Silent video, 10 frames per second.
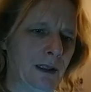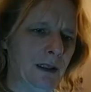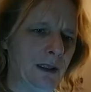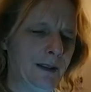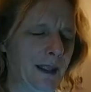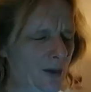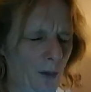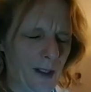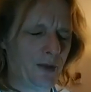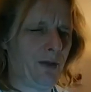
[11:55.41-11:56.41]
none of
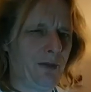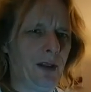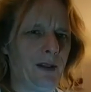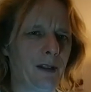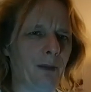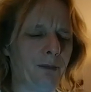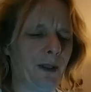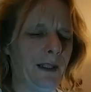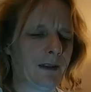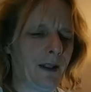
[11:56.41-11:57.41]
which have got the
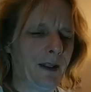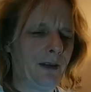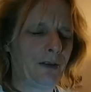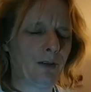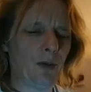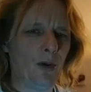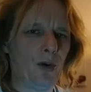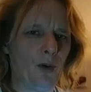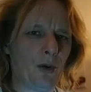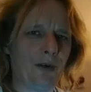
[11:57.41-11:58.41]
completed lyrics. It's all
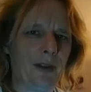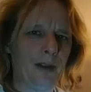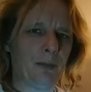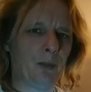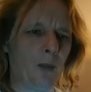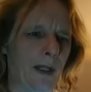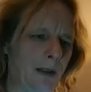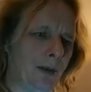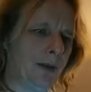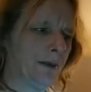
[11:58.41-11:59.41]
Ozzy
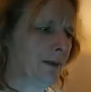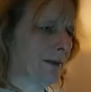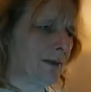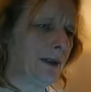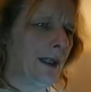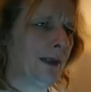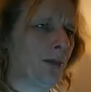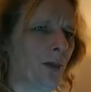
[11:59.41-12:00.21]
wailing, what the